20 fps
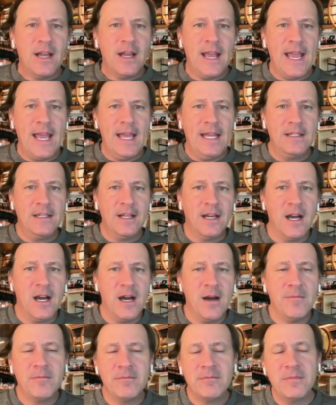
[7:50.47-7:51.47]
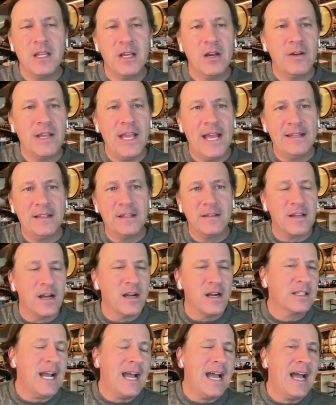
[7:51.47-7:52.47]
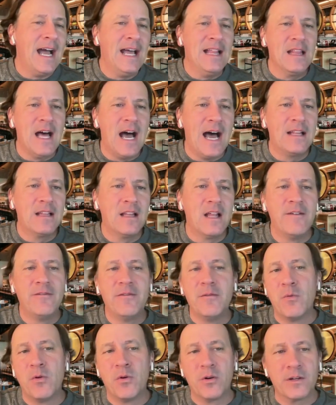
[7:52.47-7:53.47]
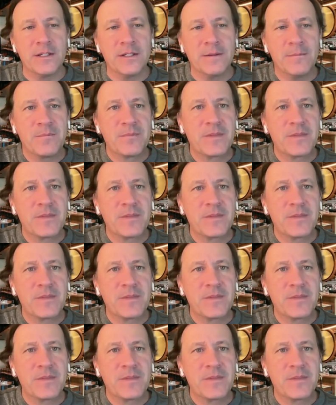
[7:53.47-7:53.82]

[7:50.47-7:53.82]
And, he had the dunk. I love Amore.